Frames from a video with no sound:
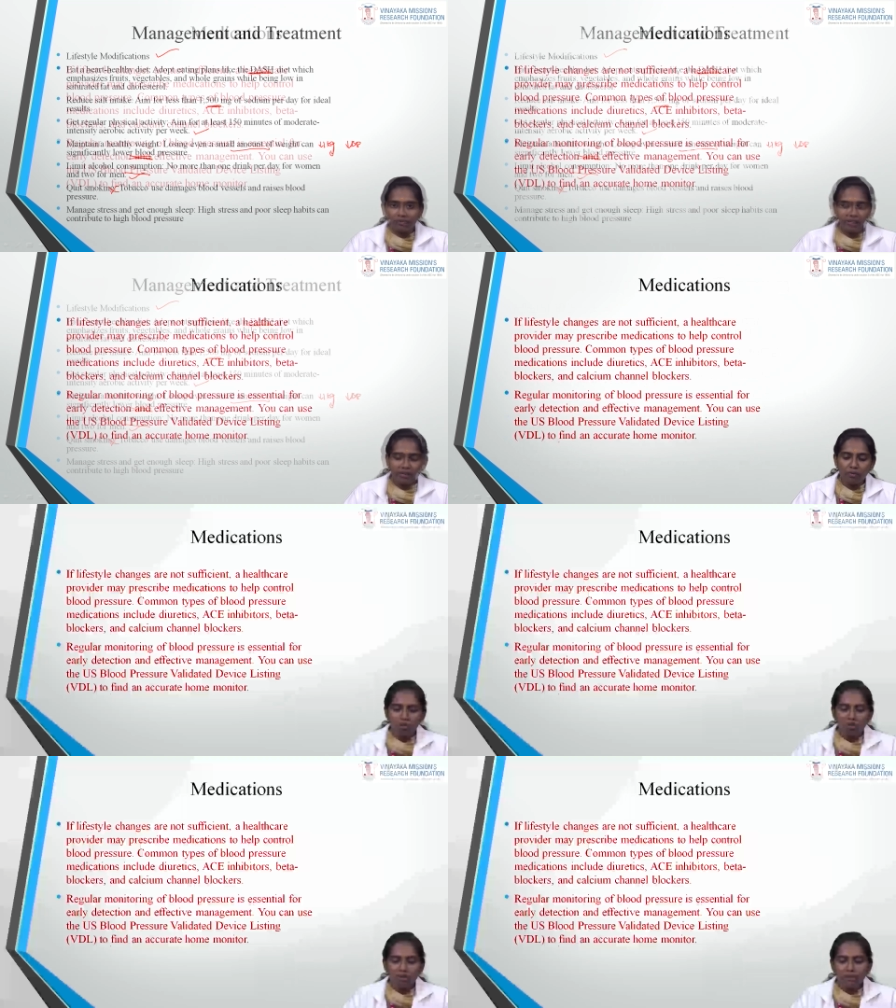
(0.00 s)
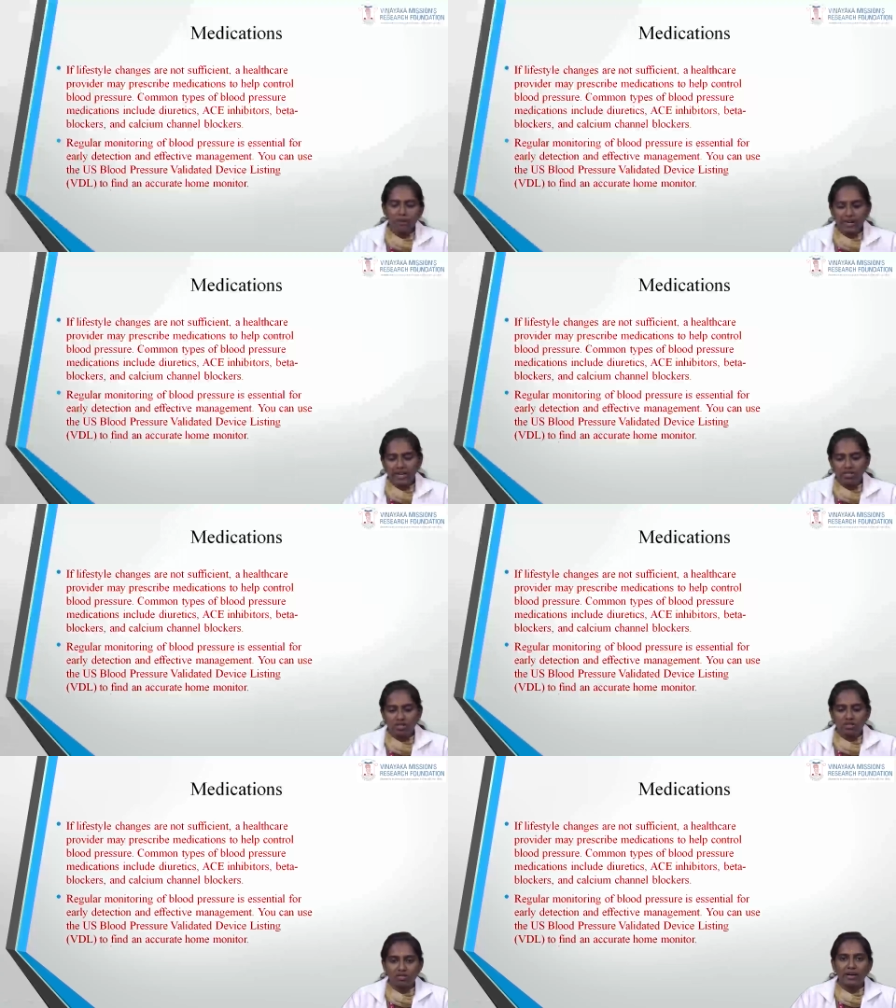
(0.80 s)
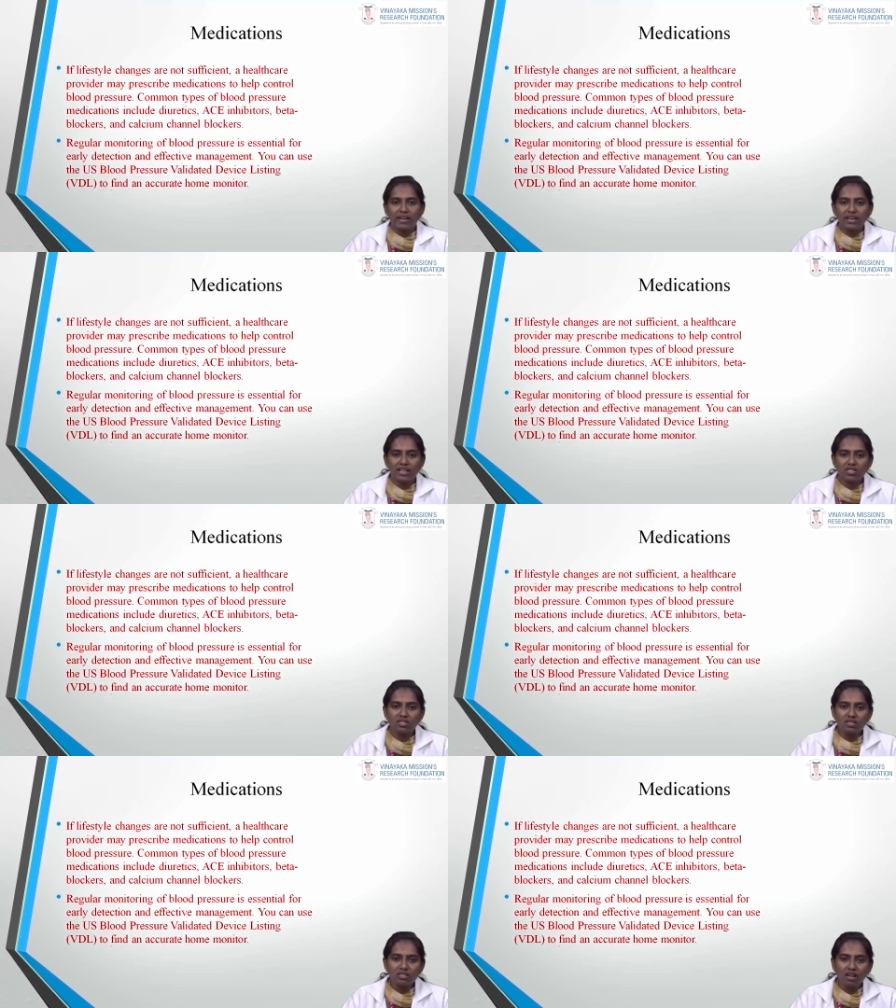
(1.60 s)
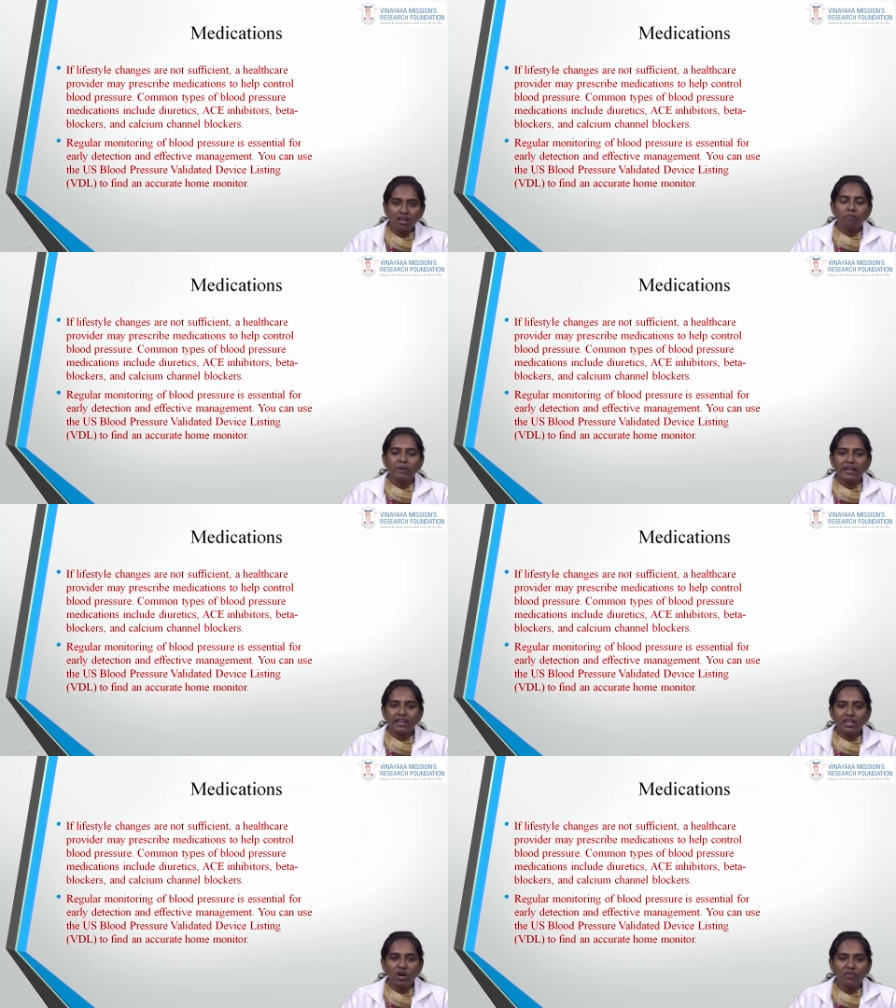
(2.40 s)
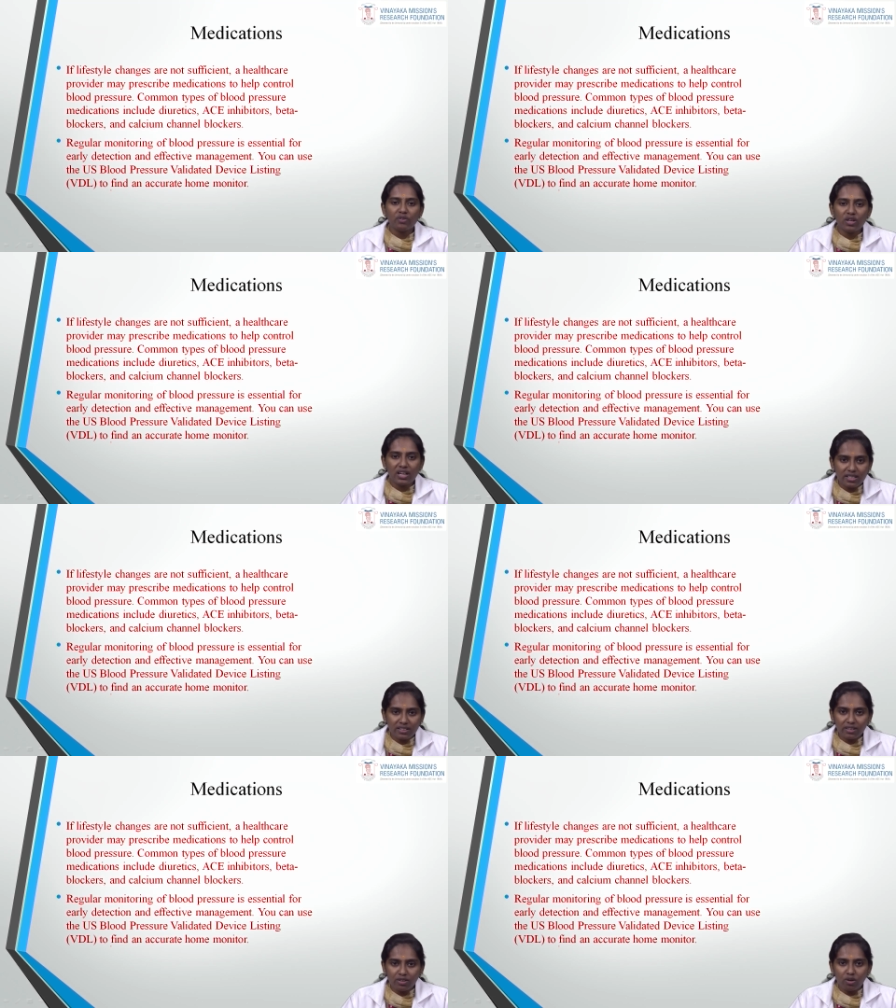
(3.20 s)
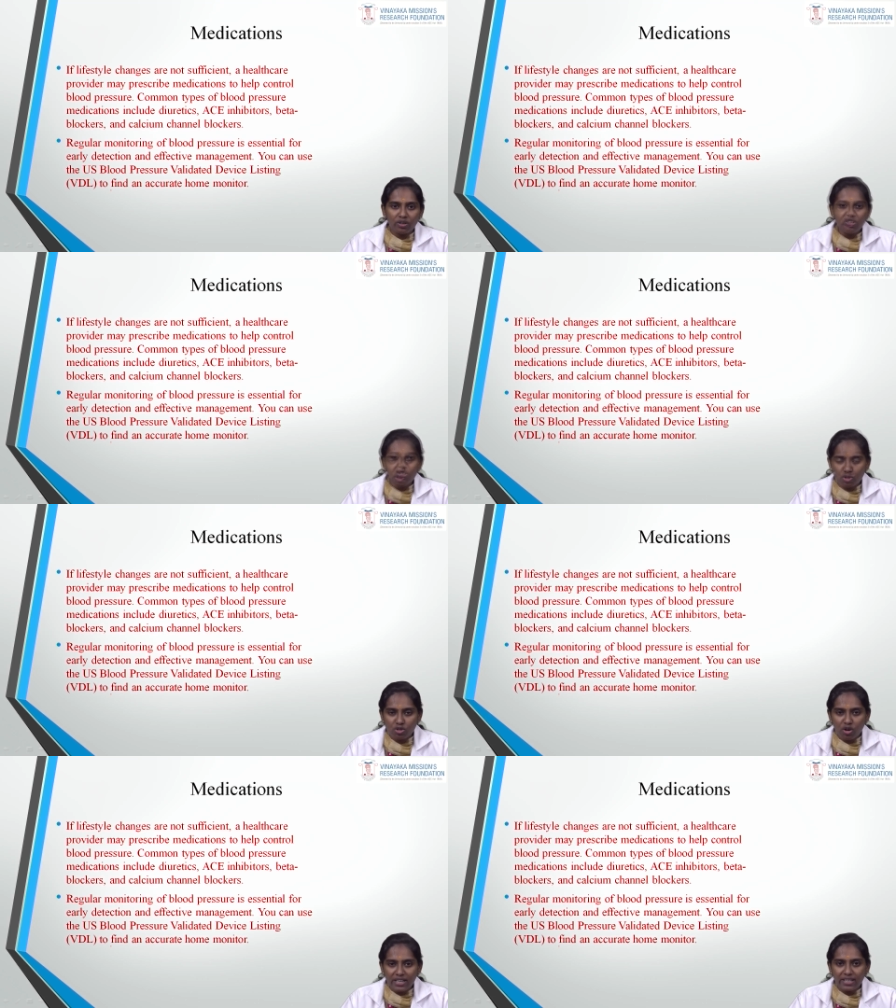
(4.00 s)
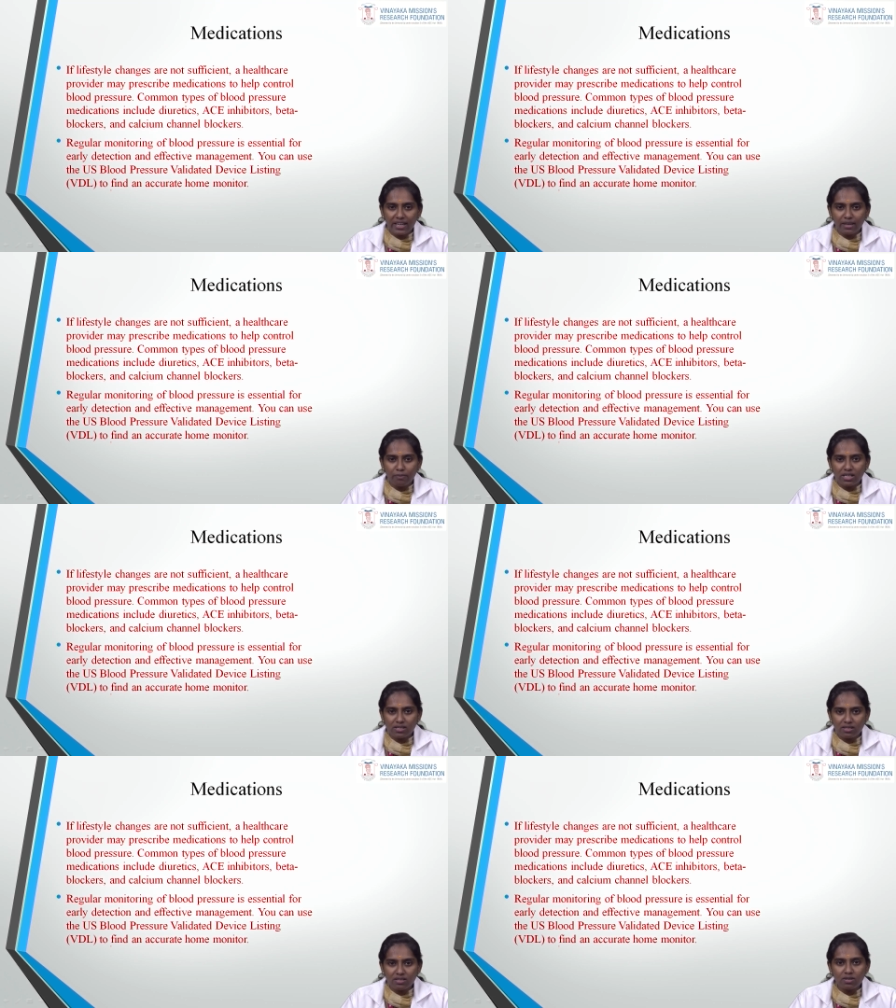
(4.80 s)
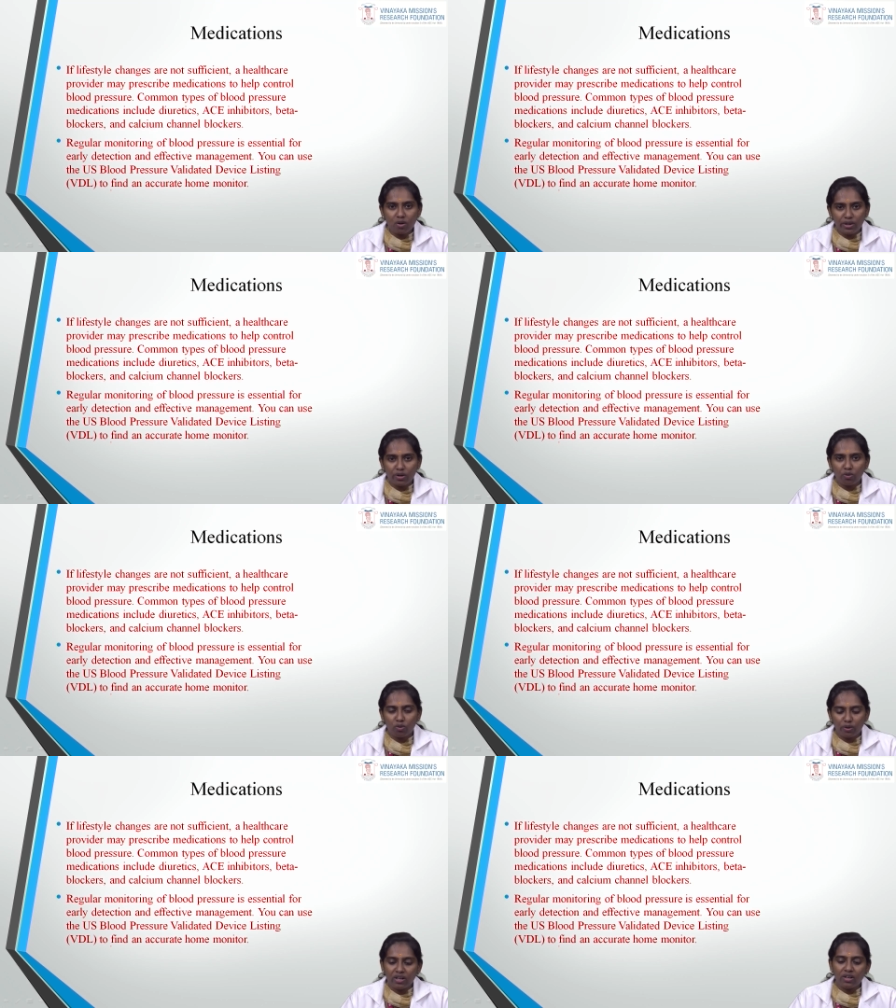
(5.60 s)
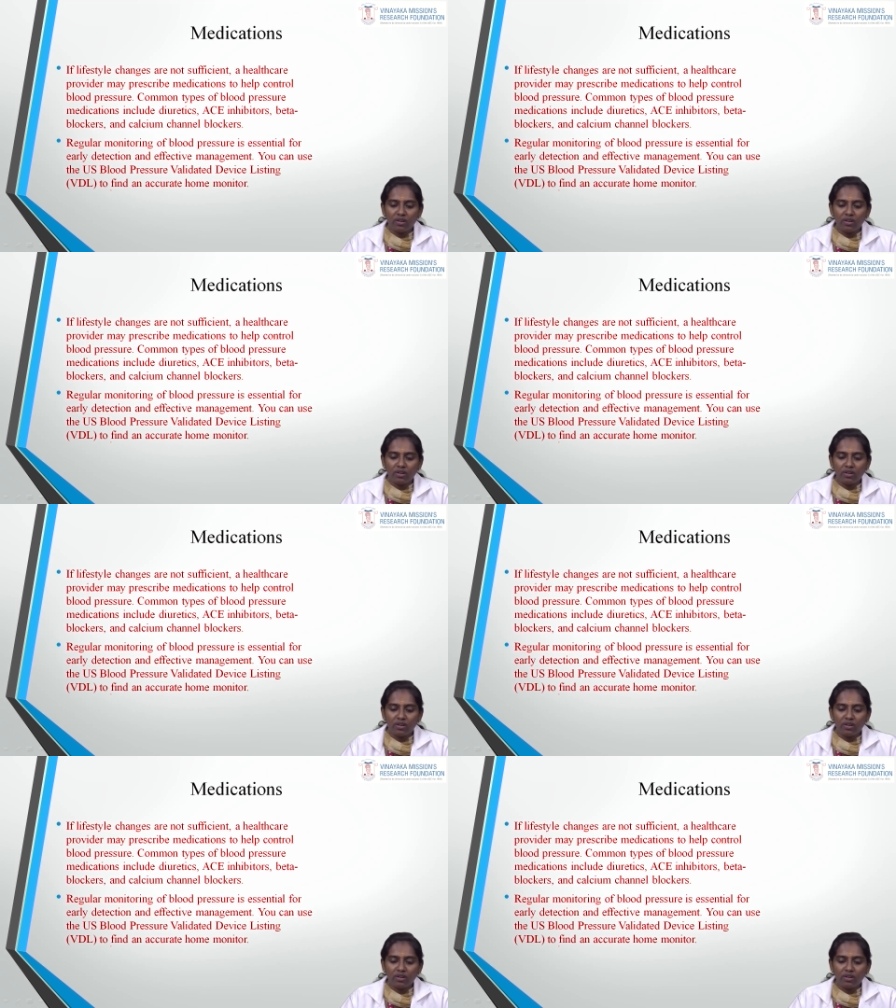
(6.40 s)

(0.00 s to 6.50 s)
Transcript: Then what are all the medications? Medications, mainly you have to consult the doctor. You should not take medicines on your own.